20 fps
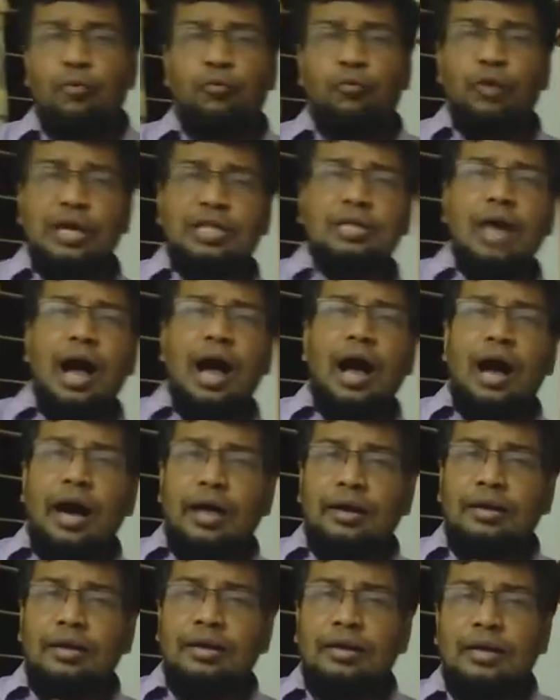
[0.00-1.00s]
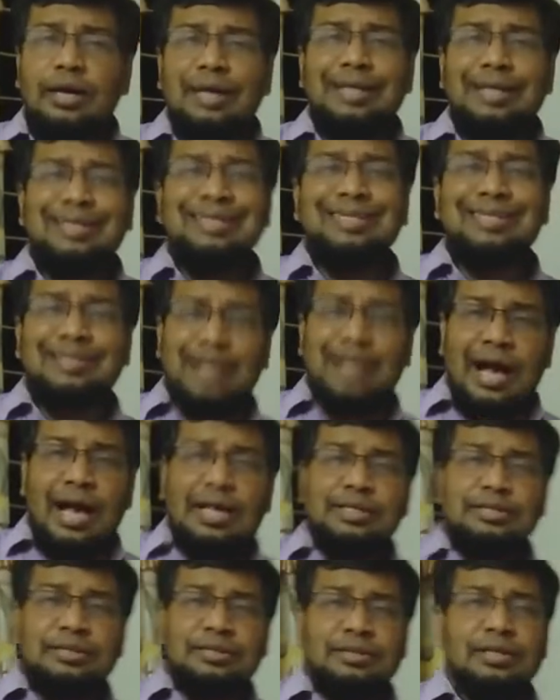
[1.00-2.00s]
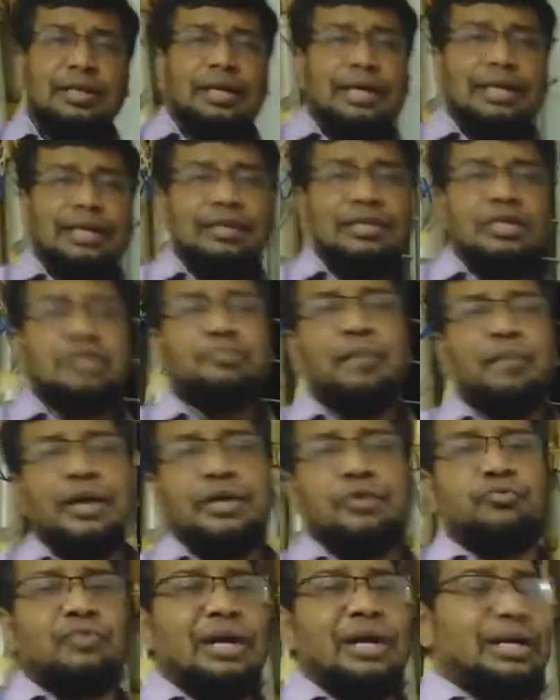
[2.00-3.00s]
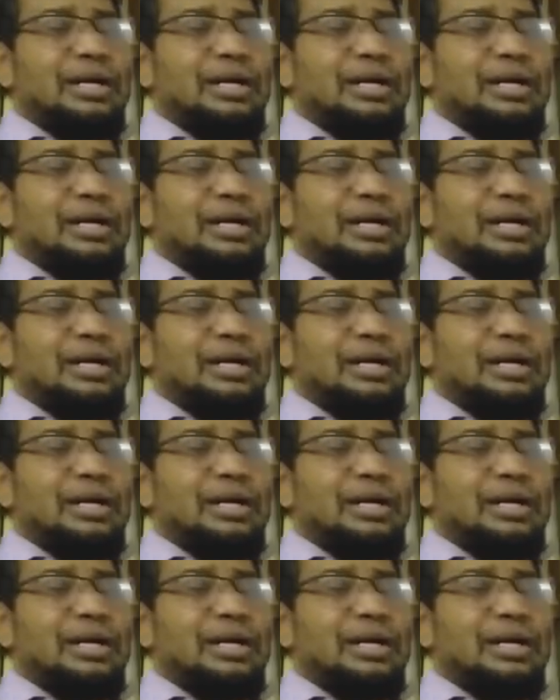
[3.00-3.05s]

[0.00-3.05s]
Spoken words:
which are discussed in this particular